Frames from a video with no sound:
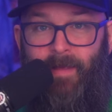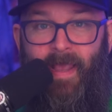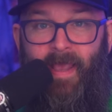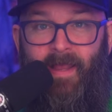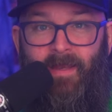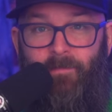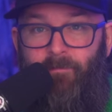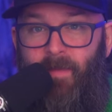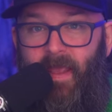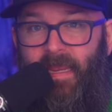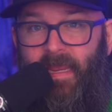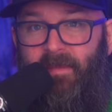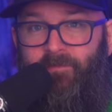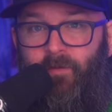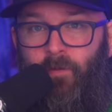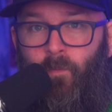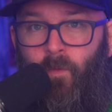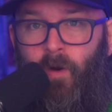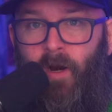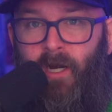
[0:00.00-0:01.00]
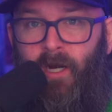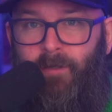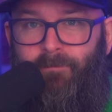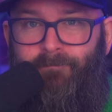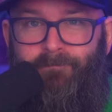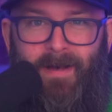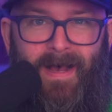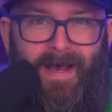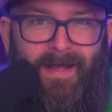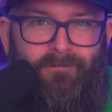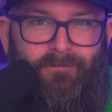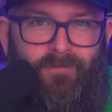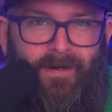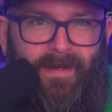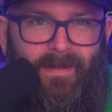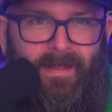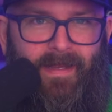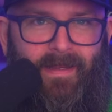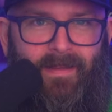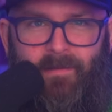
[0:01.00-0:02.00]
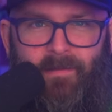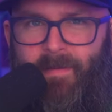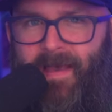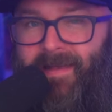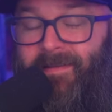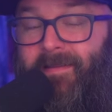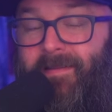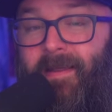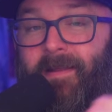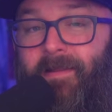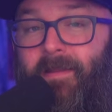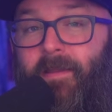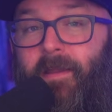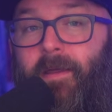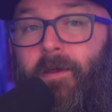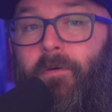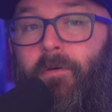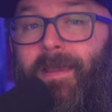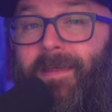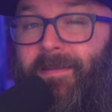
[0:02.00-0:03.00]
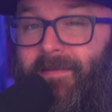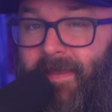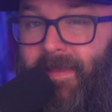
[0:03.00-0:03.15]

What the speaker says: and it may even work, but really the best thing to do is